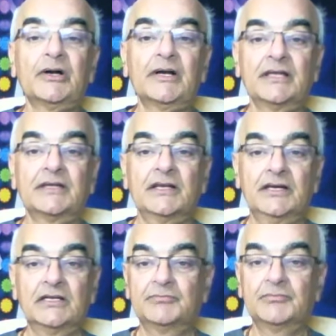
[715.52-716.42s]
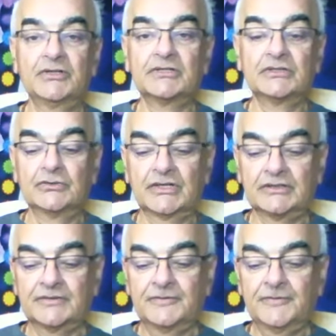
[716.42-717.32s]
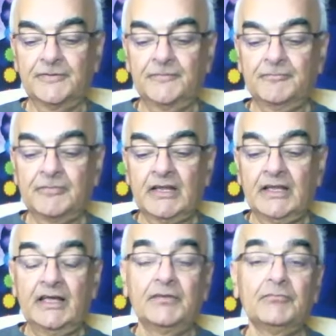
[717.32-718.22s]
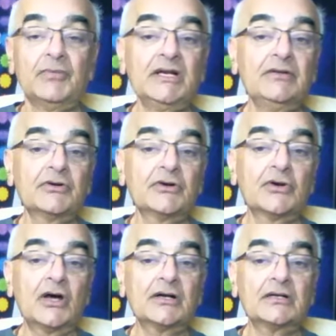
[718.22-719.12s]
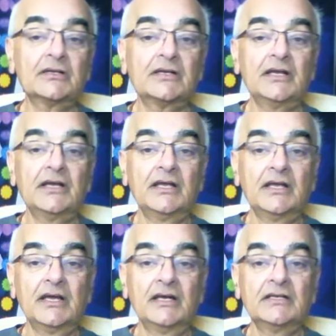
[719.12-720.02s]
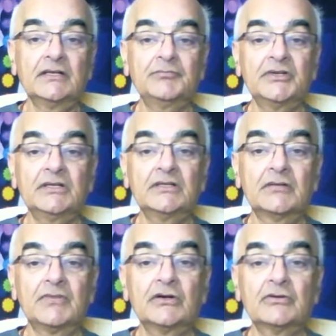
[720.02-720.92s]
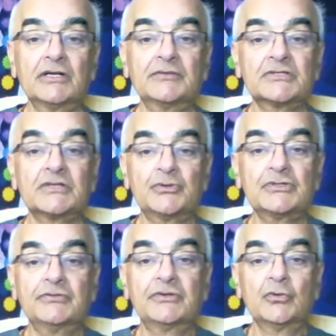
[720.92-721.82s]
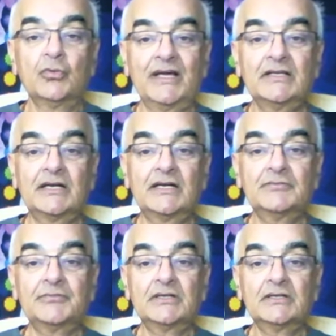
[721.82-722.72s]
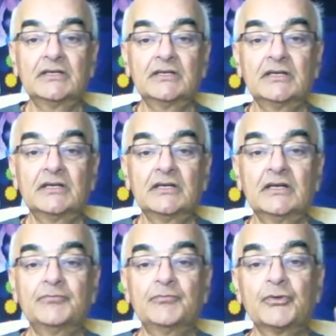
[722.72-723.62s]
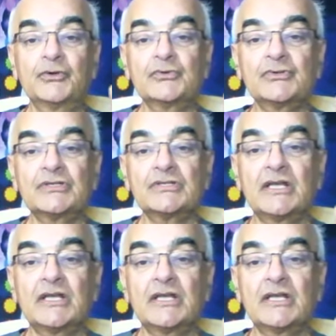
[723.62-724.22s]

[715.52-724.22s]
day? ATP is the unit. Believe it or not, ATP, the amount of ATP, supposing we were to weigh the ATP, it produces